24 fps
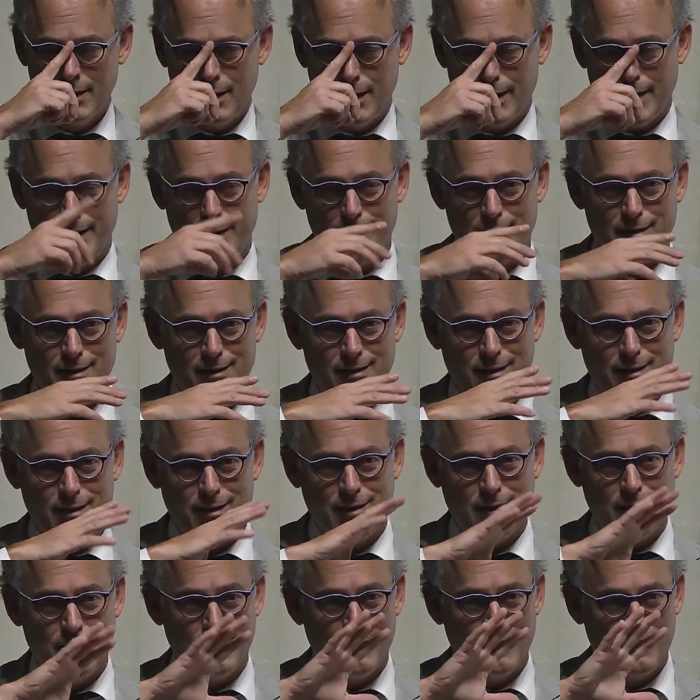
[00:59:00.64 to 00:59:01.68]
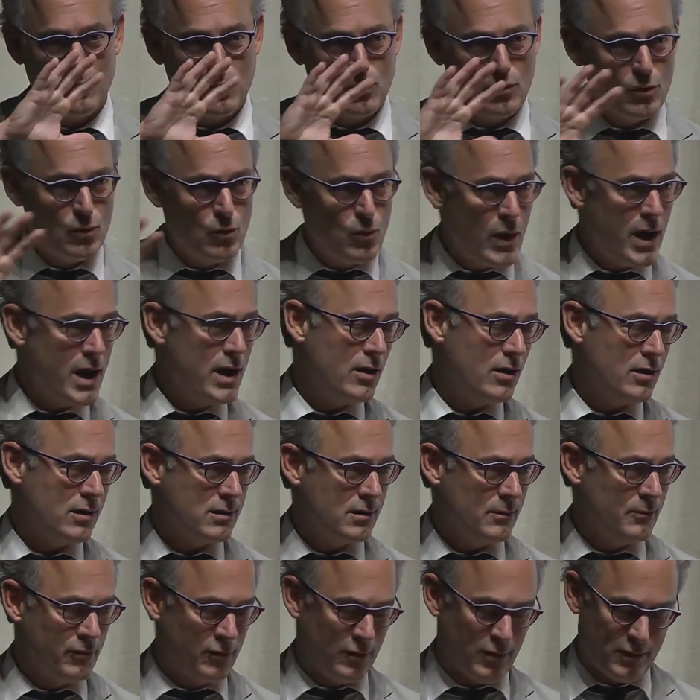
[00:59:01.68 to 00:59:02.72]
and uh, the waiter
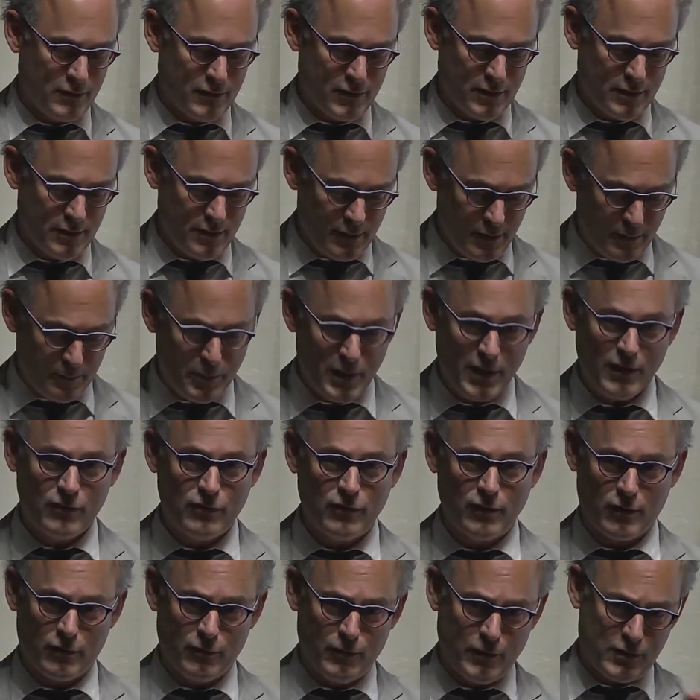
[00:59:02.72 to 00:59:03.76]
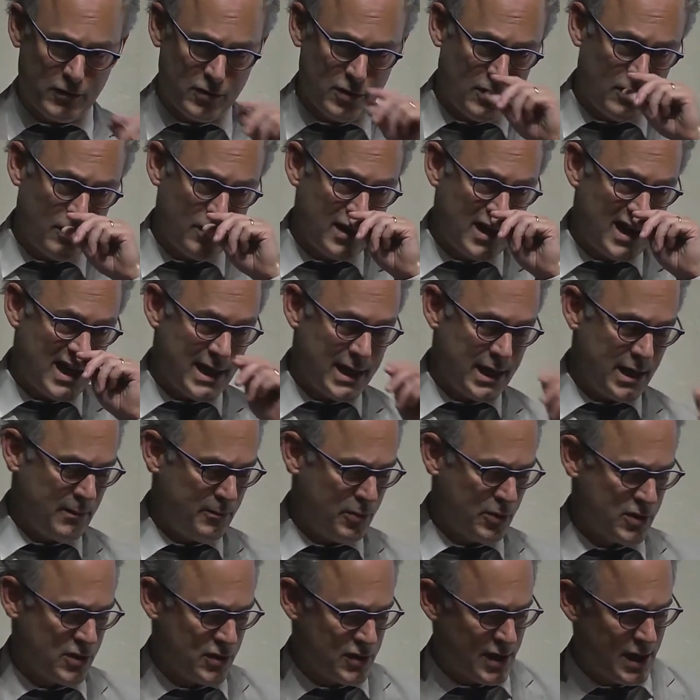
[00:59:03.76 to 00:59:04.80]
comes over, you know, big six foot tall guy in a
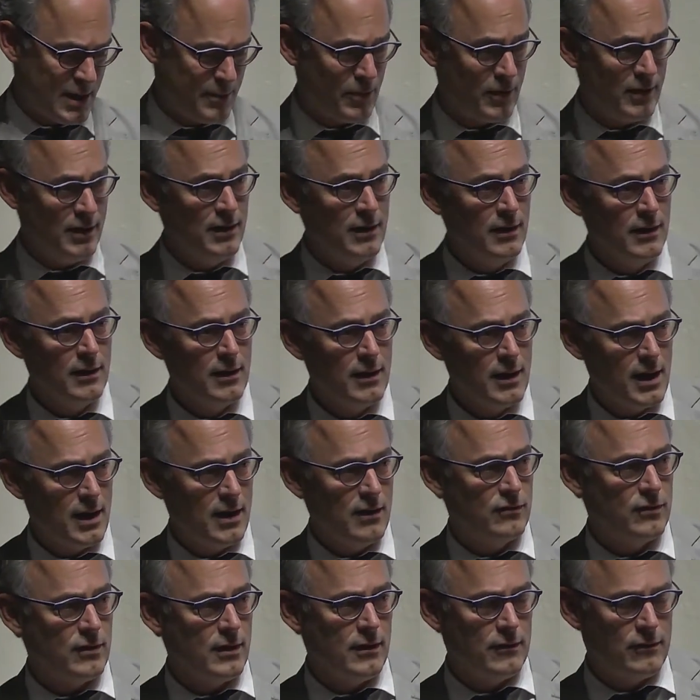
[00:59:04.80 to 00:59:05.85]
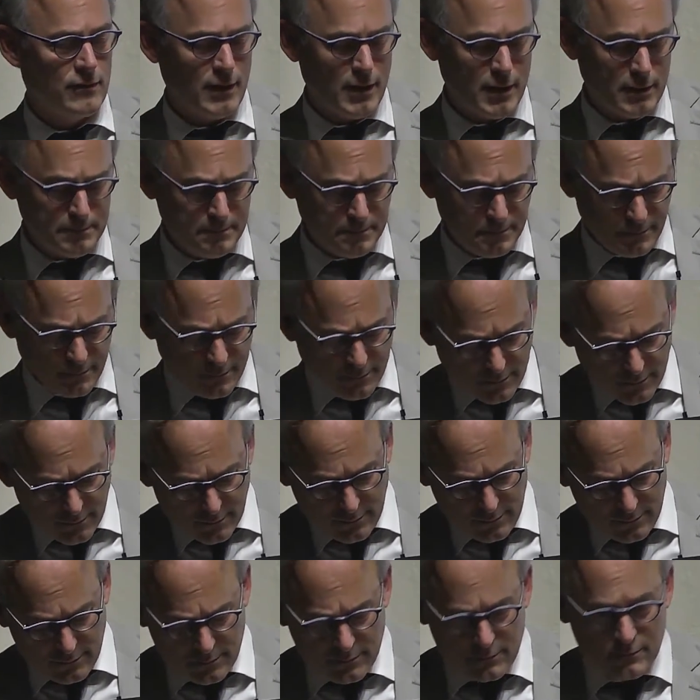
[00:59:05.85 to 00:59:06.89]
butcher's apron, and he says, um,
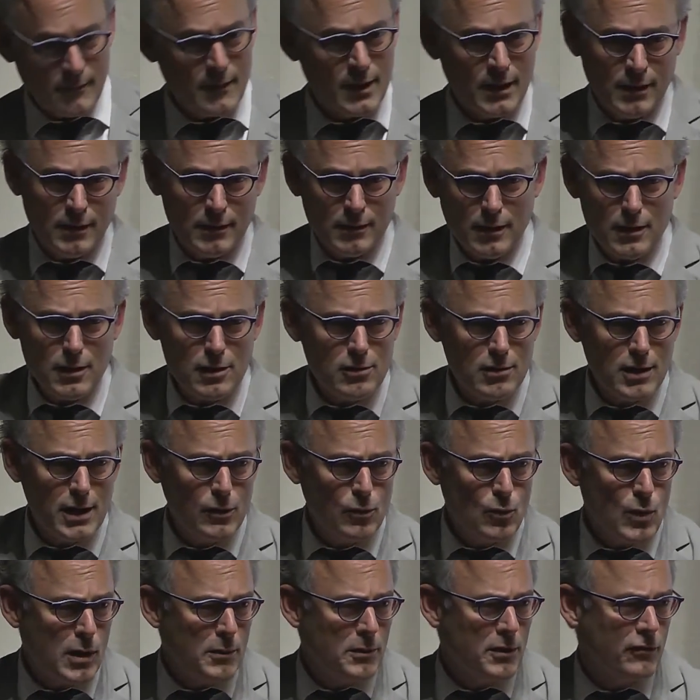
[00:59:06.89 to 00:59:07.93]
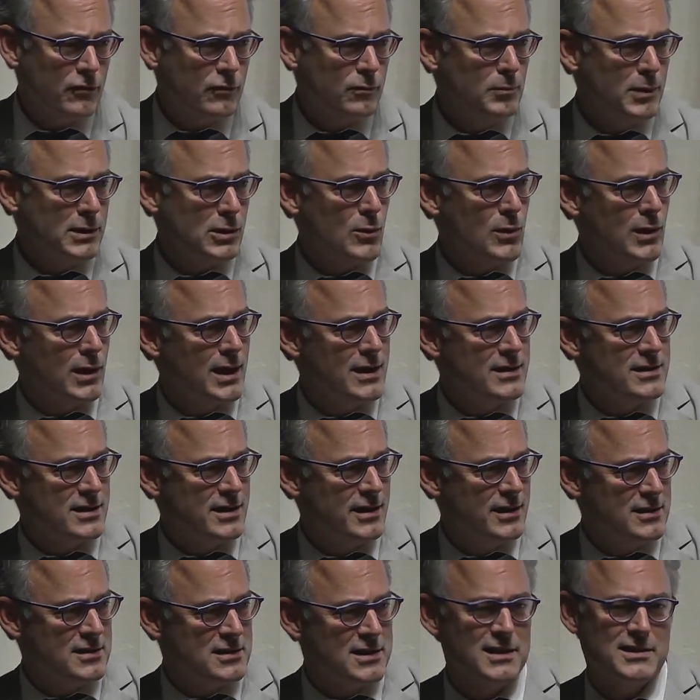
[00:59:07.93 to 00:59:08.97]
All right, welcome to Smith and
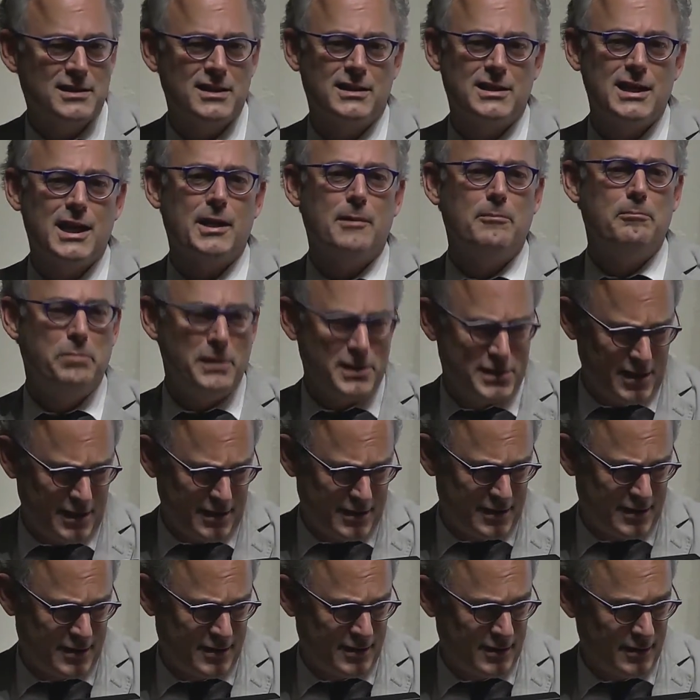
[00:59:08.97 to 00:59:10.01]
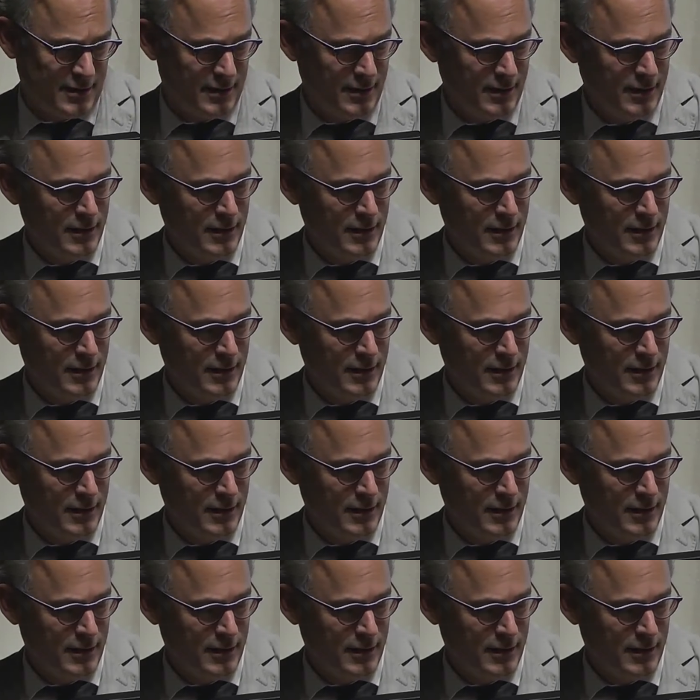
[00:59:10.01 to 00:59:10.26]
Wollensky's. Let's get down to business.